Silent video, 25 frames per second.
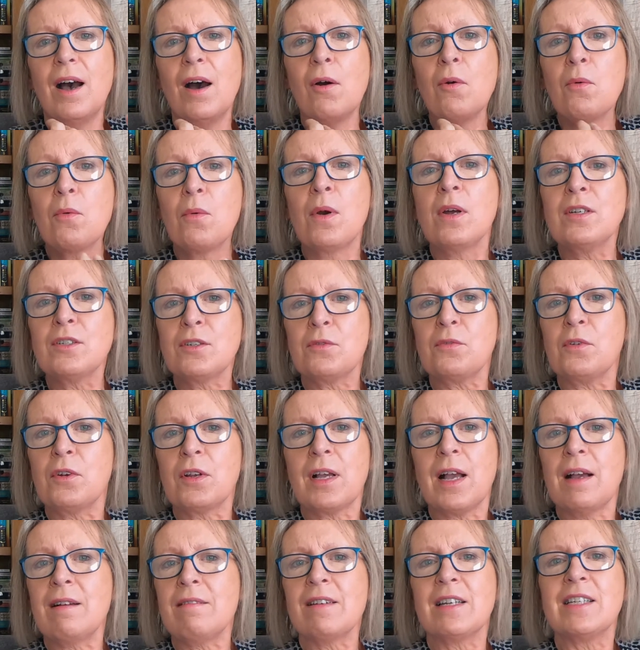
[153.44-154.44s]
a wonderful
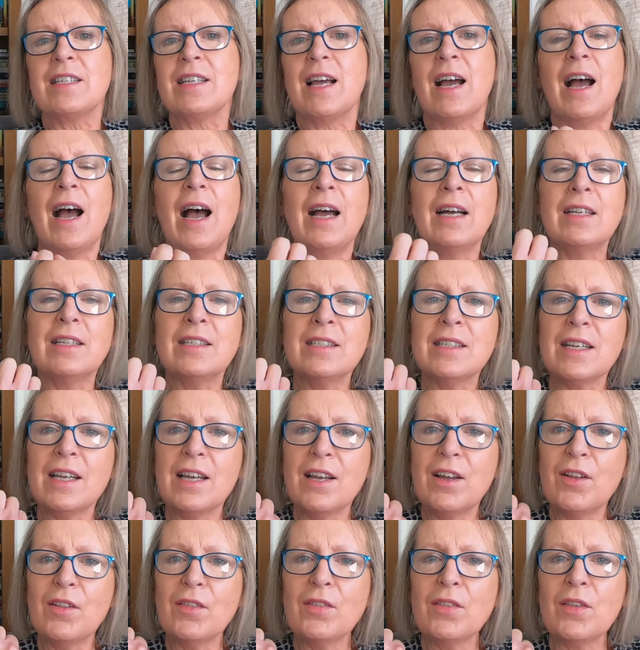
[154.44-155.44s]
character, and
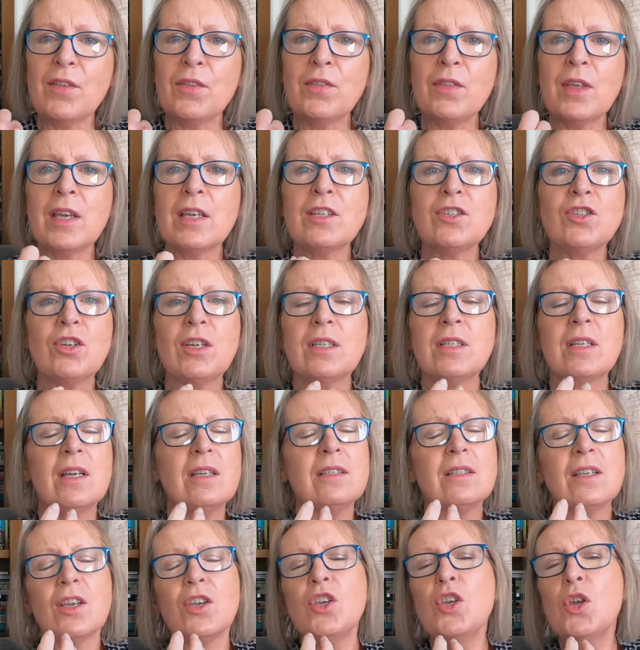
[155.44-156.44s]
the things she
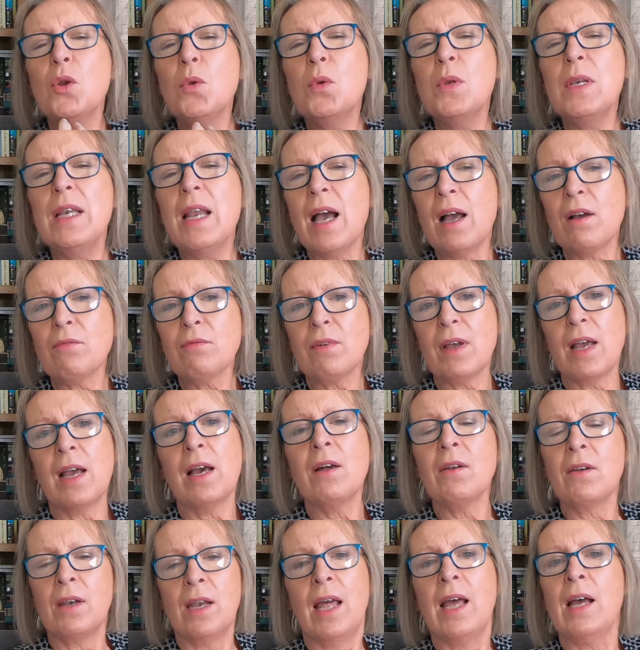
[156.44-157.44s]
does, you laugh
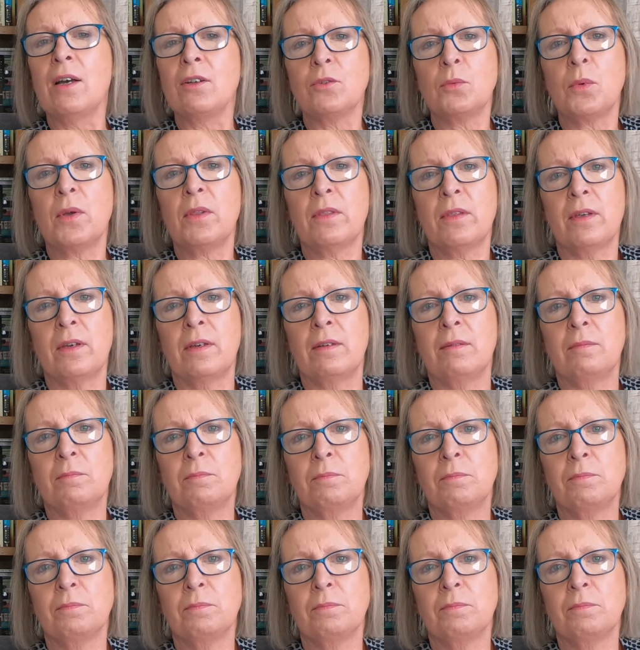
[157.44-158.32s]
out loud with her.